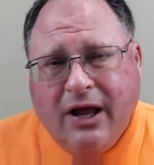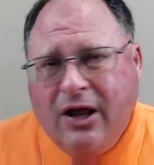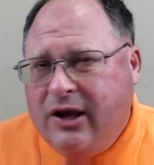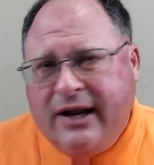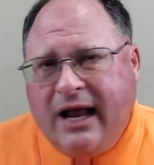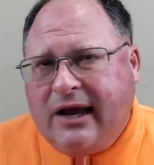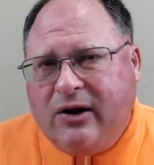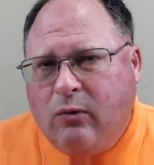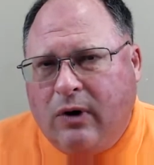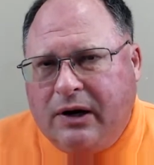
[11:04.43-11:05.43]
you're not going to
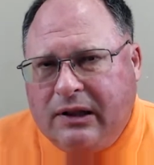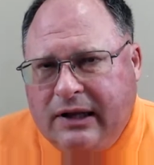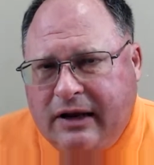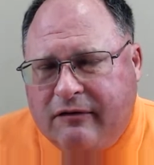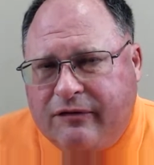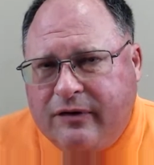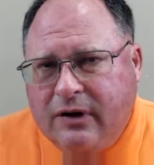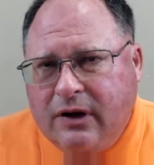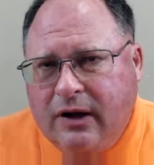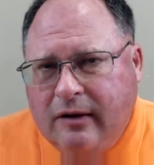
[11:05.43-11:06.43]
want to leave.
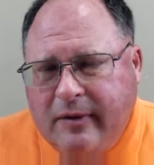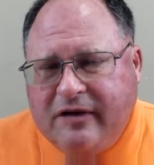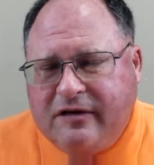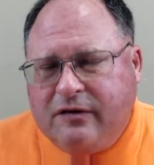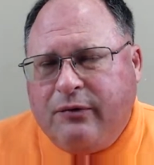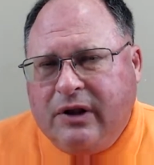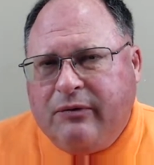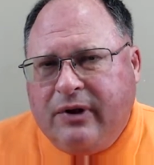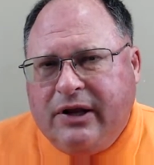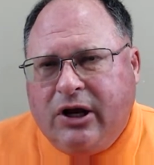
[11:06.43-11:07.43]
It means it's a really,
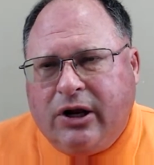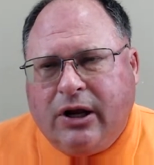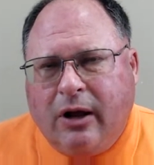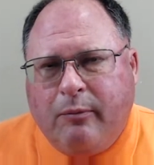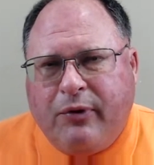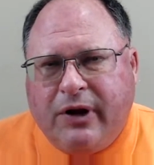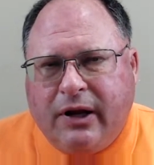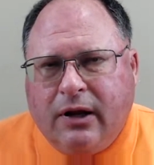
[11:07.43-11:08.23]
really good company.